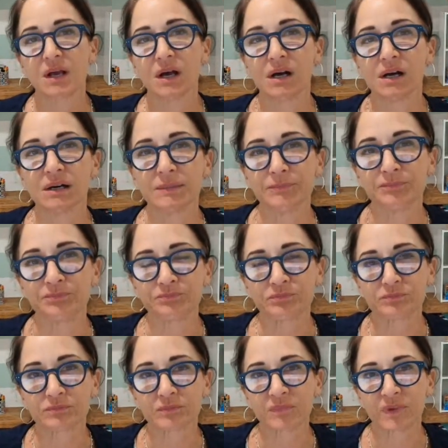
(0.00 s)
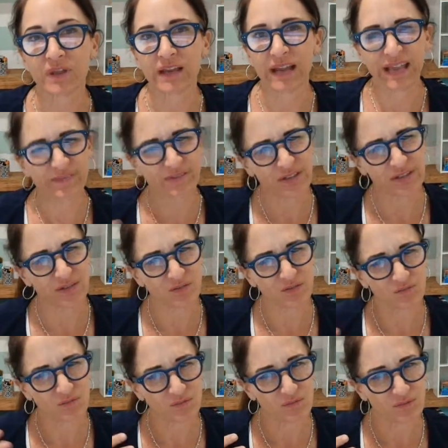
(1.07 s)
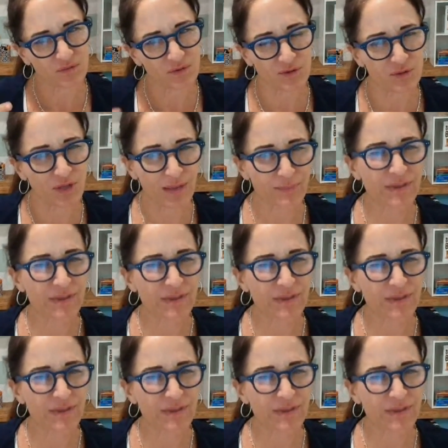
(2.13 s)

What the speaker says: And I haven't, not